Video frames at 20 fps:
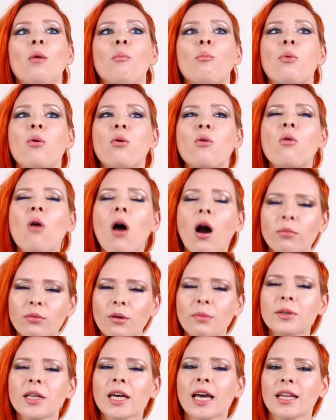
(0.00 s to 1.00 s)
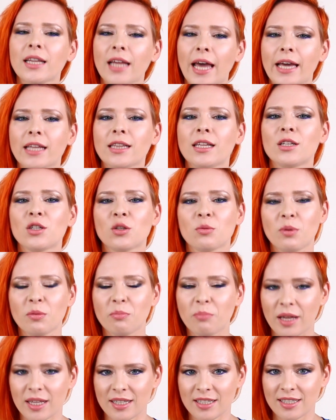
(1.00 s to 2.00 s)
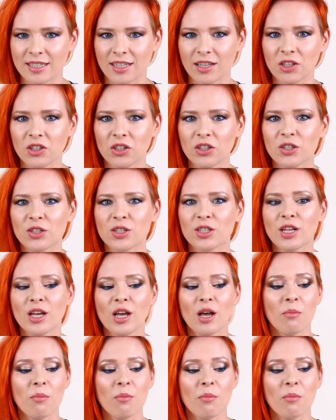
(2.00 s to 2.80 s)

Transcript: probably are likely to be bestsellers.